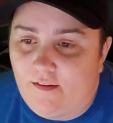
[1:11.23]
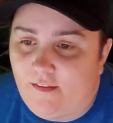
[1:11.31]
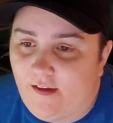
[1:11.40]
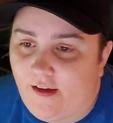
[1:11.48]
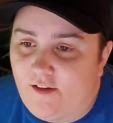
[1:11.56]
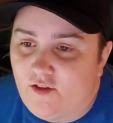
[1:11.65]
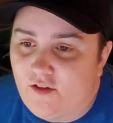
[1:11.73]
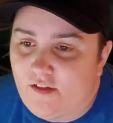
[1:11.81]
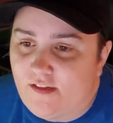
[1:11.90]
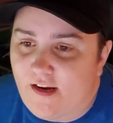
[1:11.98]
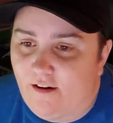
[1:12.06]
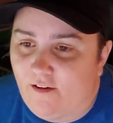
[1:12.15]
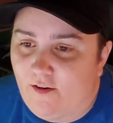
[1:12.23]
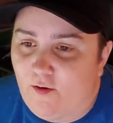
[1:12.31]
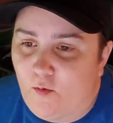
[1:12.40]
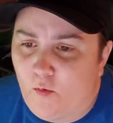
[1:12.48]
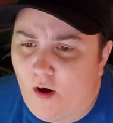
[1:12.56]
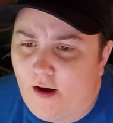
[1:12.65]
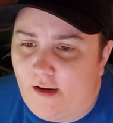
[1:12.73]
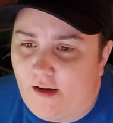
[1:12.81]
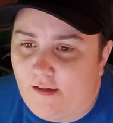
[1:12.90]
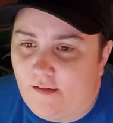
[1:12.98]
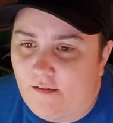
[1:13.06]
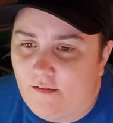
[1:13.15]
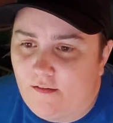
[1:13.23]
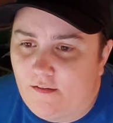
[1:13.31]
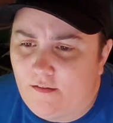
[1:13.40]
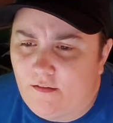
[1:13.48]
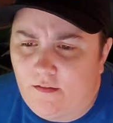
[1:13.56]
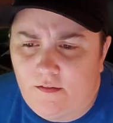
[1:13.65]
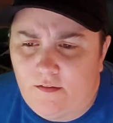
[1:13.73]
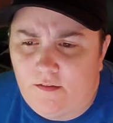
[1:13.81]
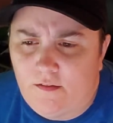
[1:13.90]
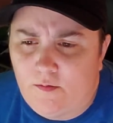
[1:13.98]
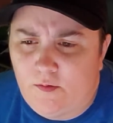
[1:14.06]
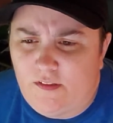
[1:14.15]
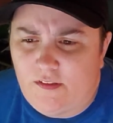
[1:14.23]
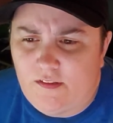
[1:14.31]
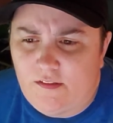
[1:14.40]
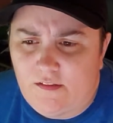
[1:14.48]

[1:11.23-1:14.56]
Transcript: The angel stared, wide-eyed. What the...